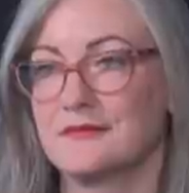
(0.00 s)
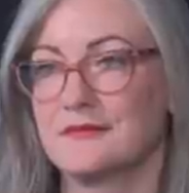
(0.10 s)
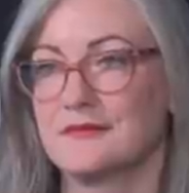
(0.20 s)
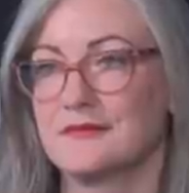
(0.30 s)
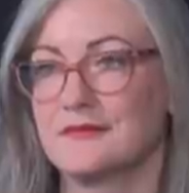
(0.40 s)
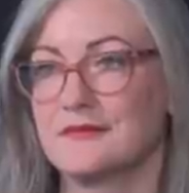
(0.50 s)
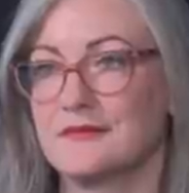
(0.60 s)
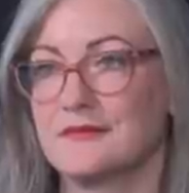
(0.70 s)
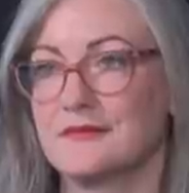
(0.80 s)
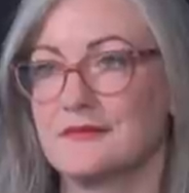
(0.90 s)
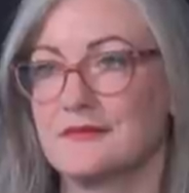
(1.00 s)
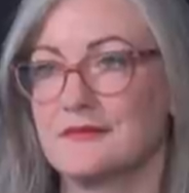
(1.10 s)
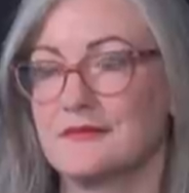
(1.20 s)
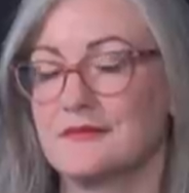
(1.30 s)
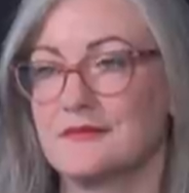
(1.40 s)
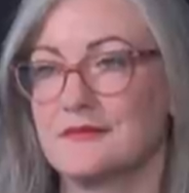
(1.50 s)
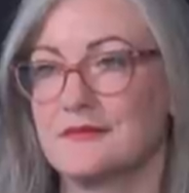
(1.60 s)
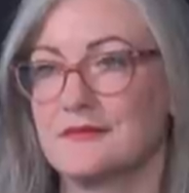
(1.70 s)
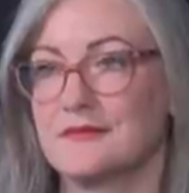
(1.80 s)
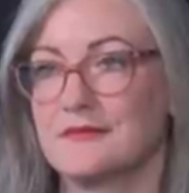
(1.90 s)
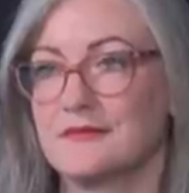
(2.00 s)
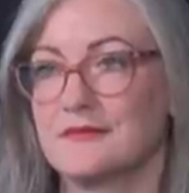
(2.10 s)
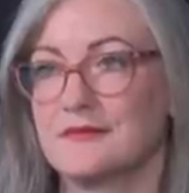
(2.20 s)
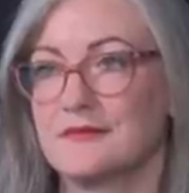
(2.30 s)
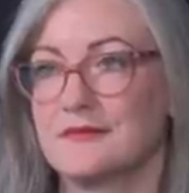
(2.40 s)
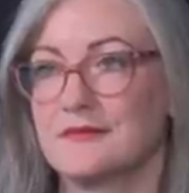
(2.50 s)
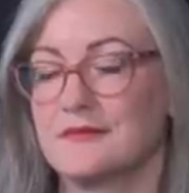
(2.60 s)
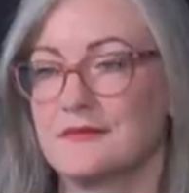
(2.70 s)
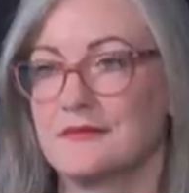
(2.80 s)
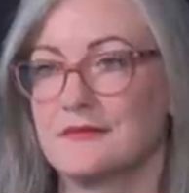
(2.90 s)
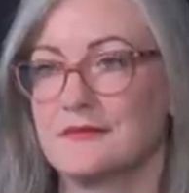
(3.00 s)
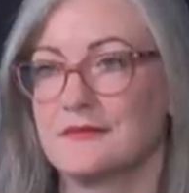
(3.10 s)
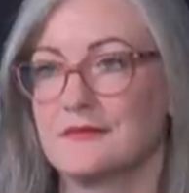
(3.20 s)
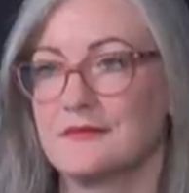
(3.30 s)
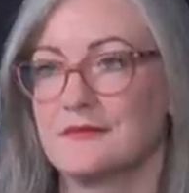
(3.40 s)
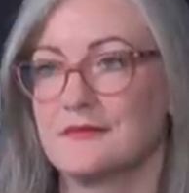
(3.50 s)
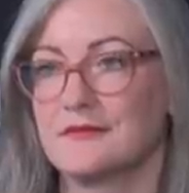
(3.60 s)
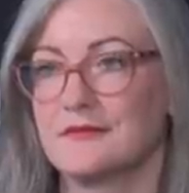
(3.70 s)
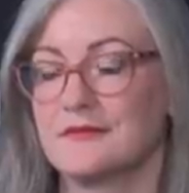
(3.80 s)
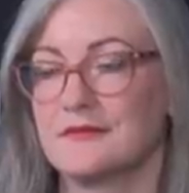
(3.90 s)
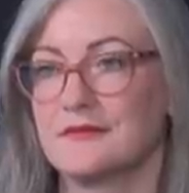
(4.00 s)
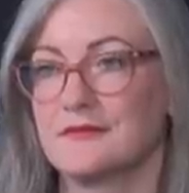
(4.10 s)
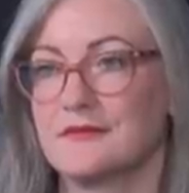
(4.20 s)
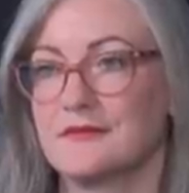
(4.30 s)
(silent)